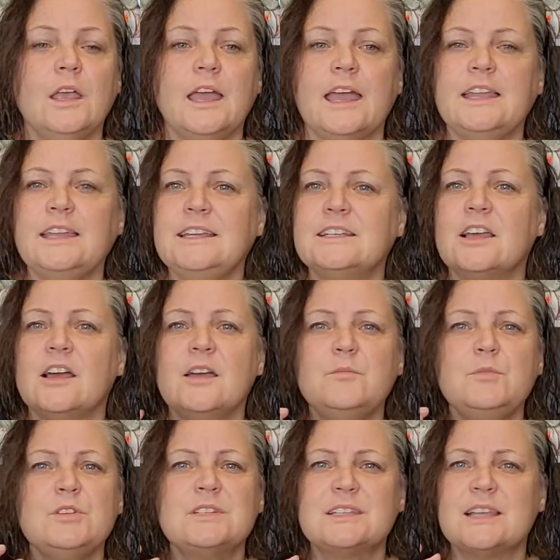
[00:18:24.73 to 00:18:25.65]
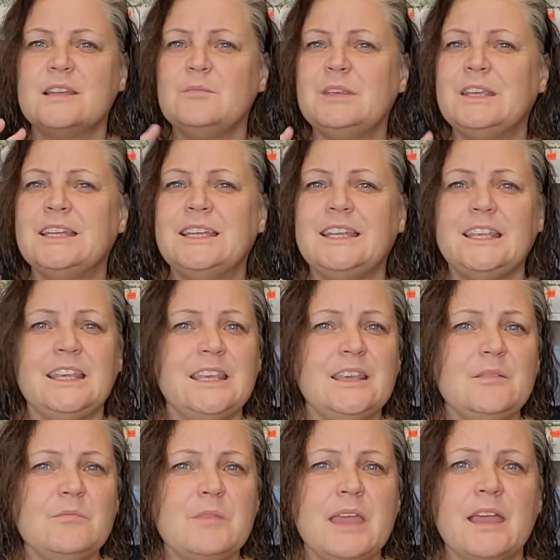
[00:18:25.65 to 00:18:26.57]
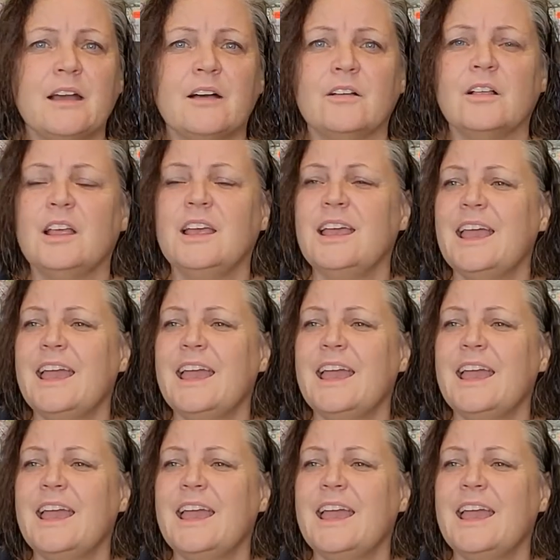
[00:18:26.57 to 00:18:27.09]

anytime you send me an email,